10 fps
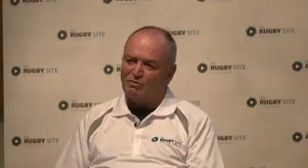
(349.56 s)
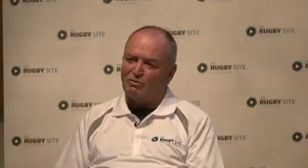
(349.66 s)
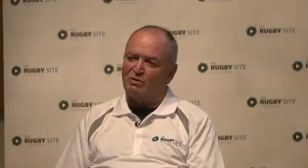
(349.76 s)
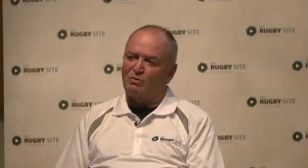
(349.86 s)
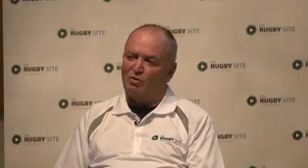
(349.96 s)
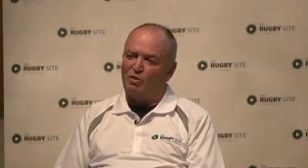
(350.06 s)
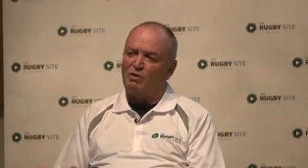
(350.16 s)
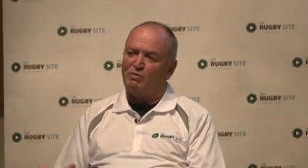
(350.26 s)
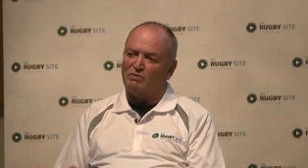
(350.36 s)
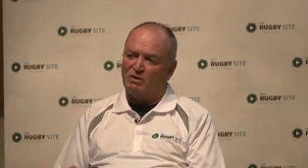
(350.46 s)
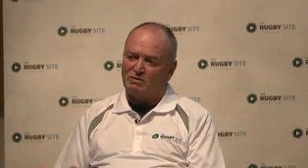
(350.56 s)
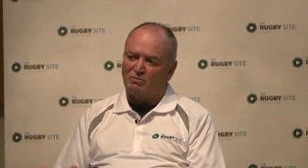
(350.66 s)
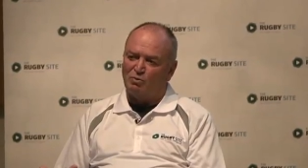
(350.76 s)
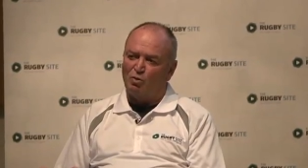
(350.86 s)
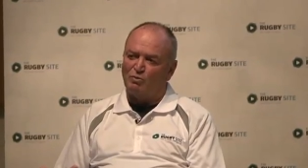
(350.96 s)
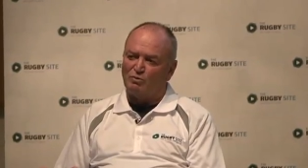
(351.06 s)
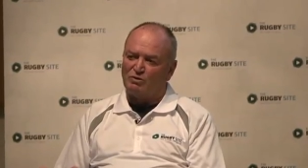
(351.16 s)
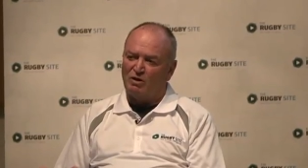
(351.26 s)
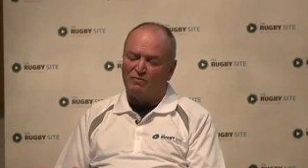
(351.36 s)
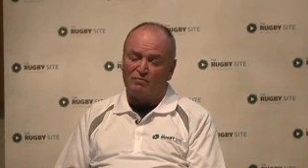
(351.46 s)
was with the group, he was just a normal
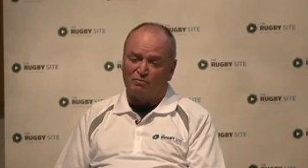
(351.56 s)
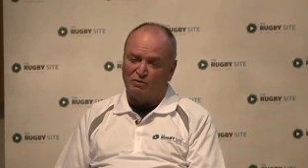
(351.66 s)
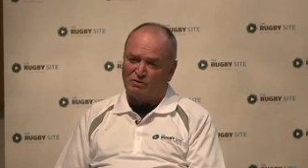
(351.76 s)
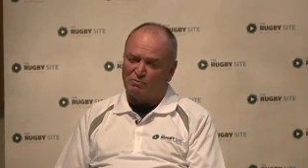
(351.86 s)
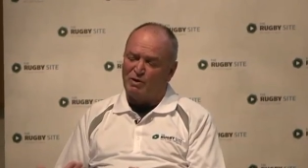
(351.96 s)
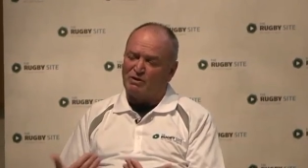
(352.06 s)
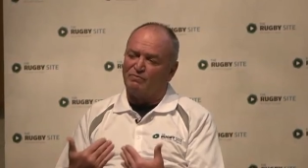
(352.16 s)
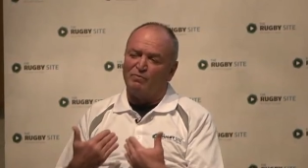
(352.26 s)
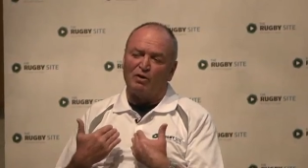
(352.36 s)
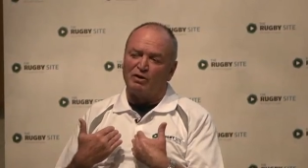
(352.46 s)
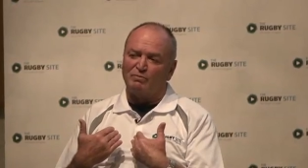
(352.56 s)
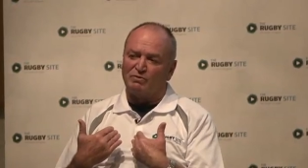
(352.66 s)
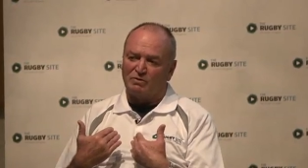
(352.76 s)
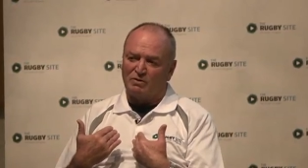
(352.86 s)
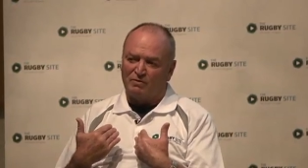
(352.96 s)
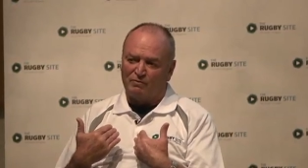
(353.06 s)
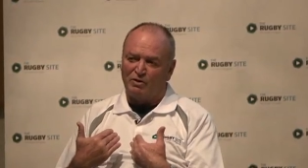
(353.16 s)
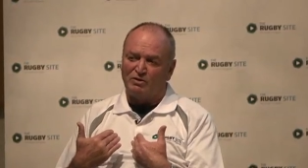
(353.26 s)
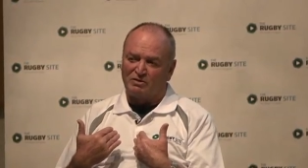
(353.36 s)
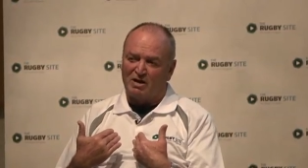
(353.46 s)
self, which speaks volumes for
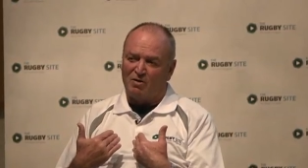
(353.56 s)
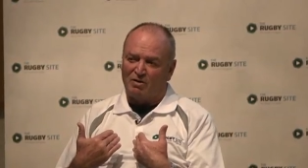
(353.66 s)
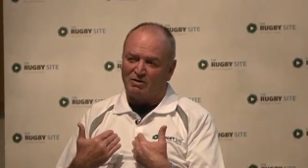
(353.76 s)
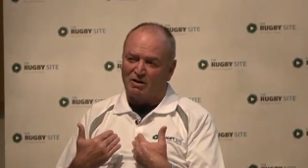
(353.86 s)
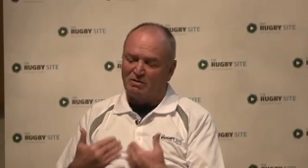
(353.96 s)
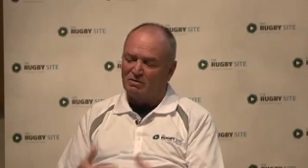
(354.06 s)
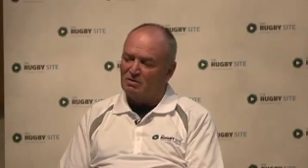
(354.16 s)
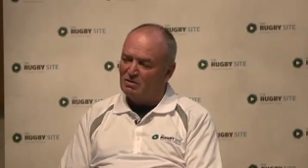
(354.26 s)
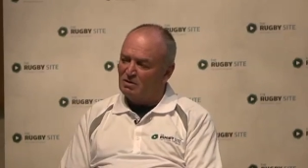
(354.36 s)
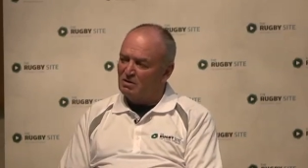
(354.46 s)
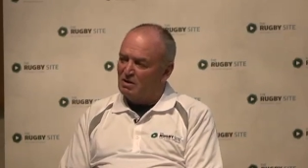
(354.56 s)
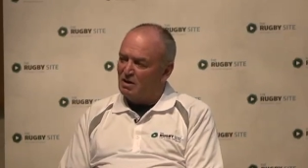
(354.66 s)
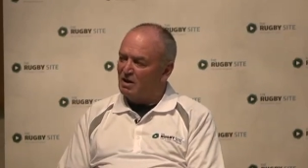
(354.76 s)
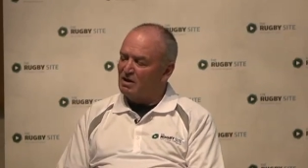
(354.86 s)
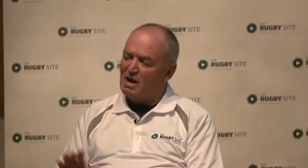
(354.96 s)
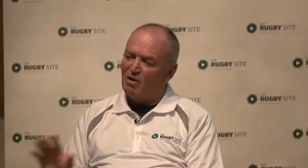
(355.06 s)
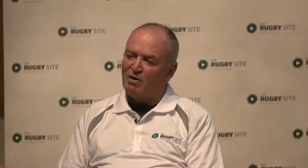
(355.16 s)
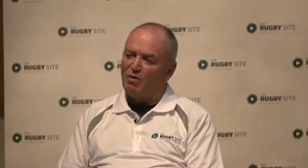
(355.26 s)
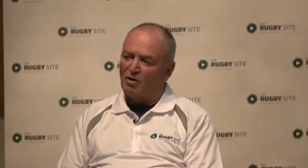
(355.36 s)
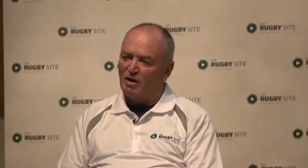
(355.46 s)
his character. And he
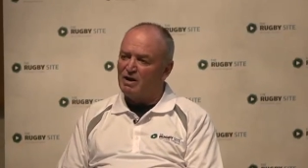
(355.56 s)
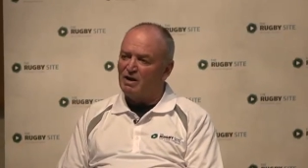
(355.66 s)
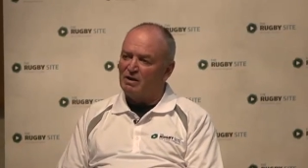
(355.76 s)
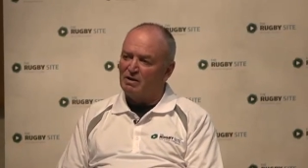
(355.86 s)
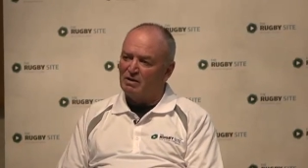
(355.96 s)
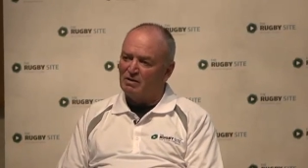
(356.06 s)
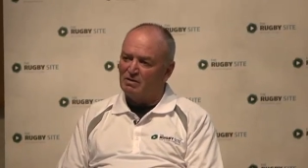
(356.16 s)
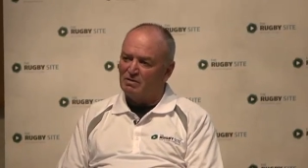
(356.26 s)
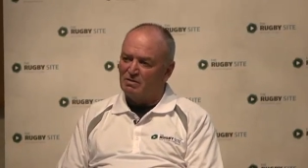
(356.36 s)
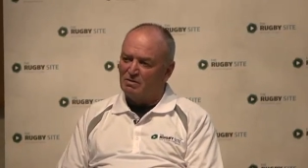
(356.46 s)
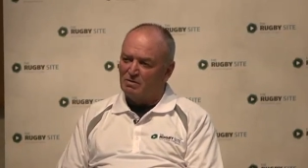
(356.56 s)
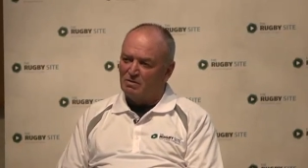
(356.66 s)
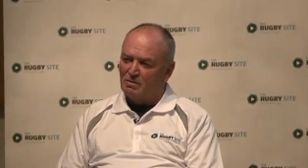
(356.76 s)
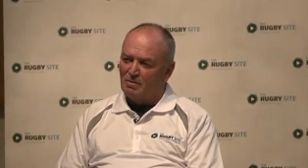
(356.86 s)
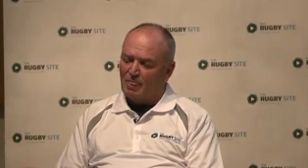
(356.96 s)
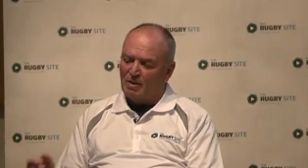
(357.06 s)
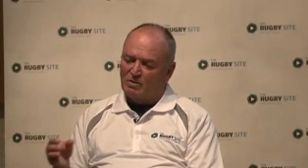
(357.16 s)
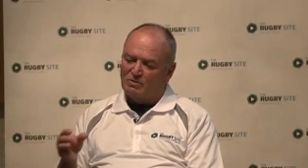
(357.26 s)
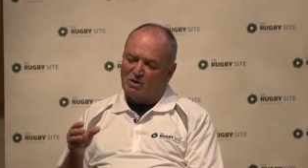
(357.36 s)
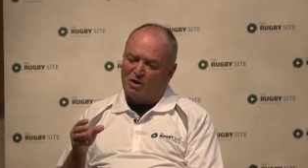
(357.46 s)
carried on leading.
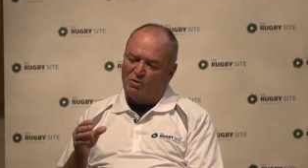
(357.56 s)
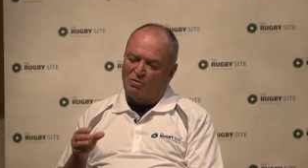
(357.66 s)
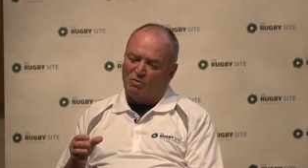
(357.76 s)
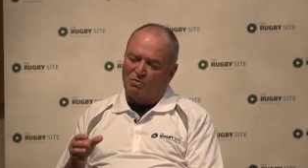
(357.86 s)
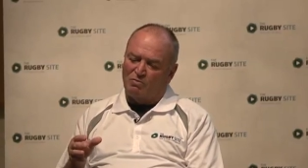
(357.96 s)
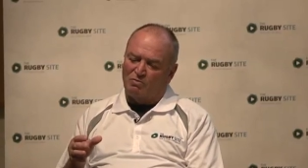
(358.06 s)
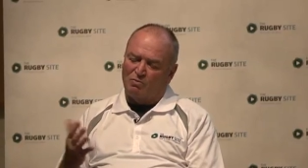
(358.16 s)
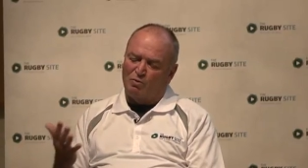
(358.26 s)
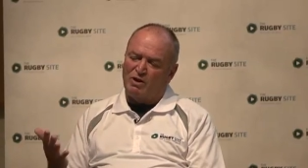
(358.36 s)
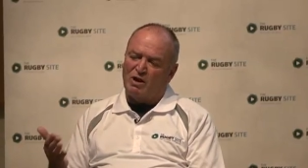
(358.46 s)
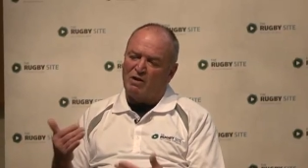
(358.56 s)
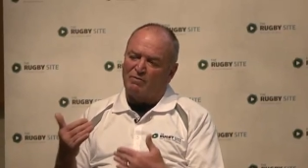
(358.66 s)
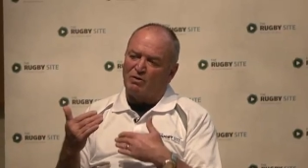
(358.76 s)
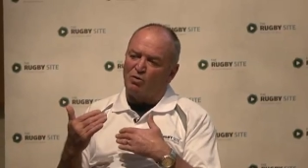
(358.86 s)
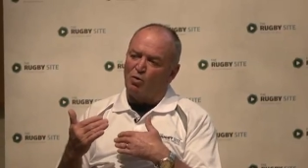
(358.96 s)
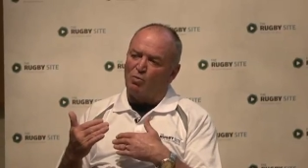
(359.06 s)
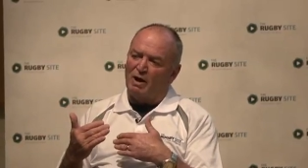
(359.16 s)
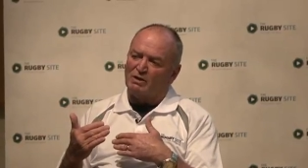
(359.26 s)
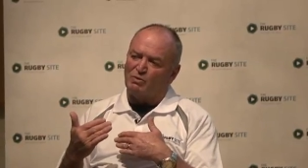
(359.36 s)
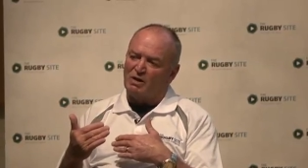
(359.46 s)
So we have in the All
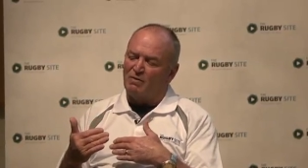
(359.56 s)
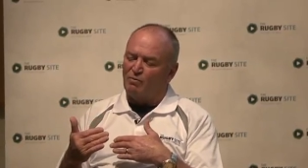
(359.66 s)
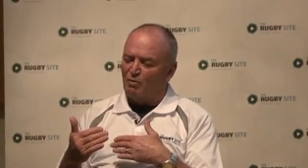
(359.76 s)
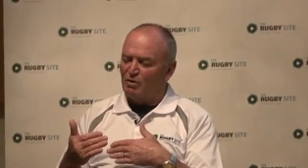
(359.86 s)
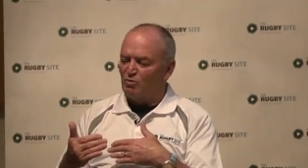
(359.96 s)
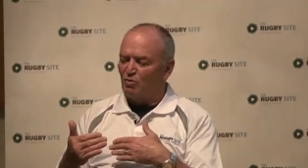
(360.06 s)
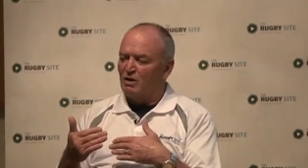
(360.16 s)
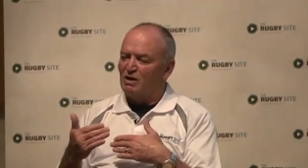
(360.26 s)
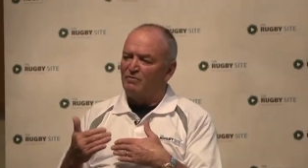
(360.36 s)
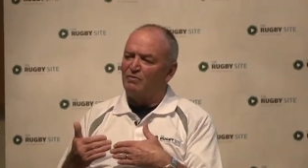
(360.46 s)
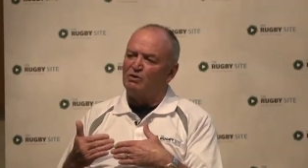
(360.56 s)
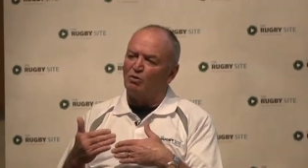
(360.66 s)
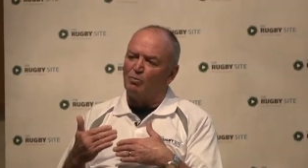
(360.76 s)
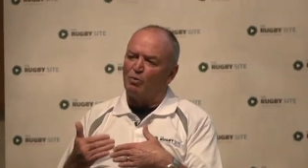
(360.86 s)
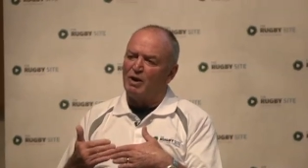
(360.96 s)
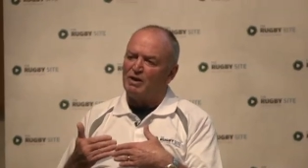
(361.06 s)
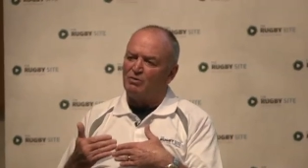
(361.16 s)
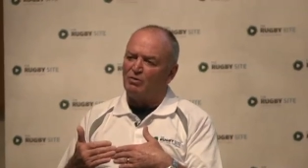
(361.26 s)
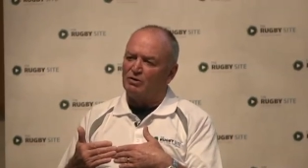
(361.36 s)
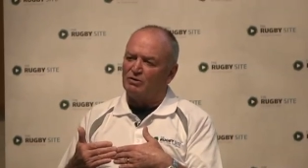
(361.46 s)
Blacks, we have what we call individual
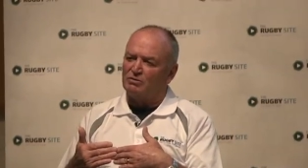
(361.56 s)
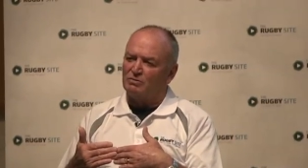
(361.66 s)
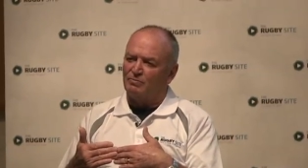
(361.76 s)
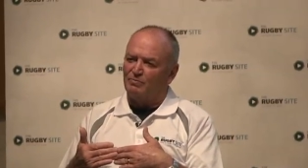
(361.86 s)
operating units.